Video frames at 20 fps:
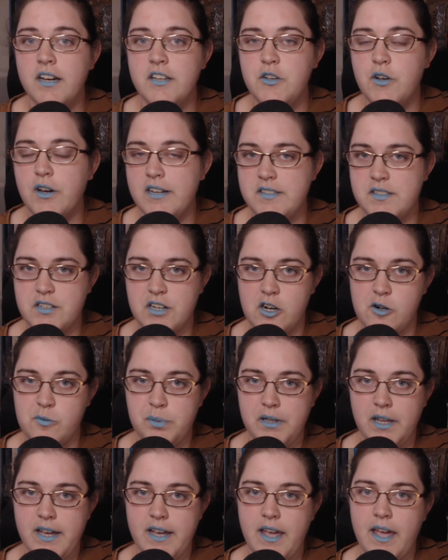you guys
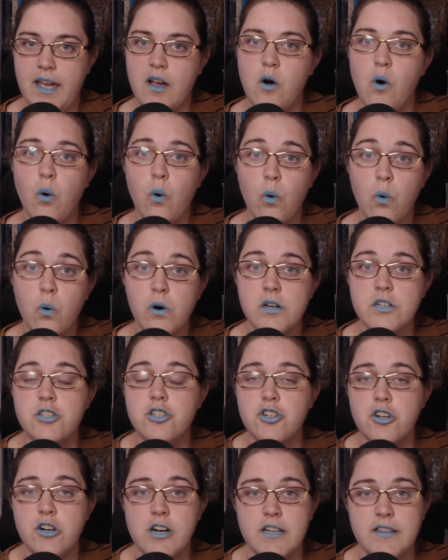start playing or
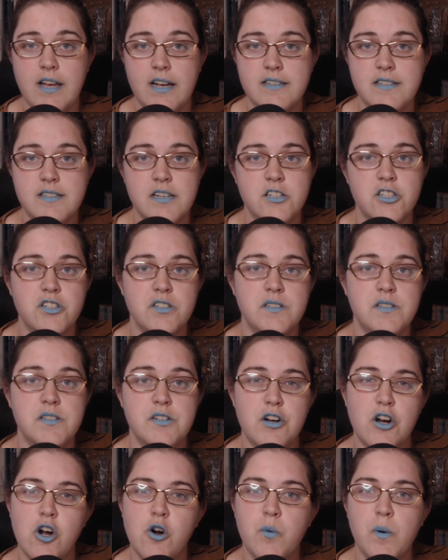during that session
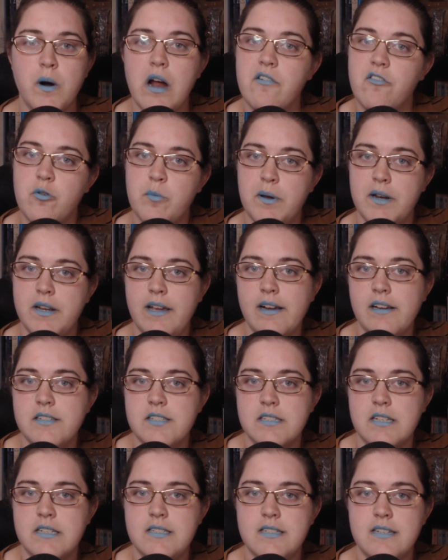0 where everybody
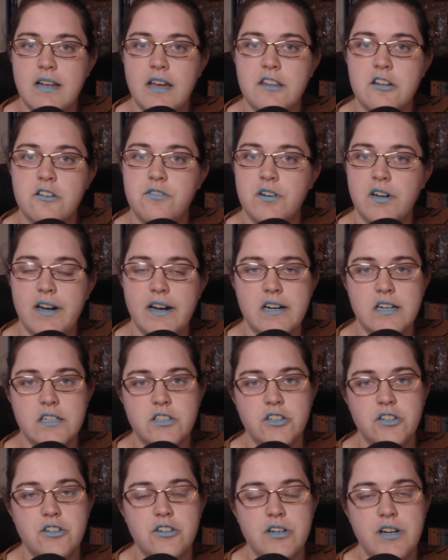else gets together for
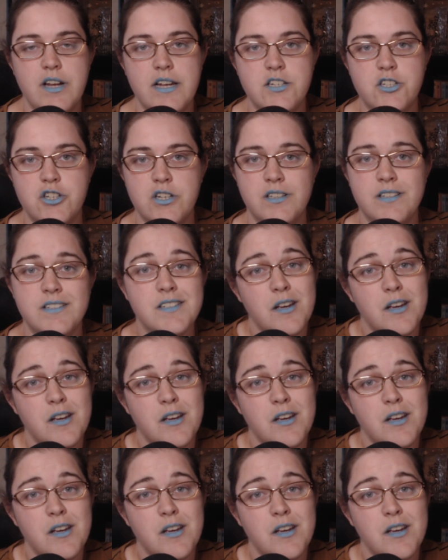character creation.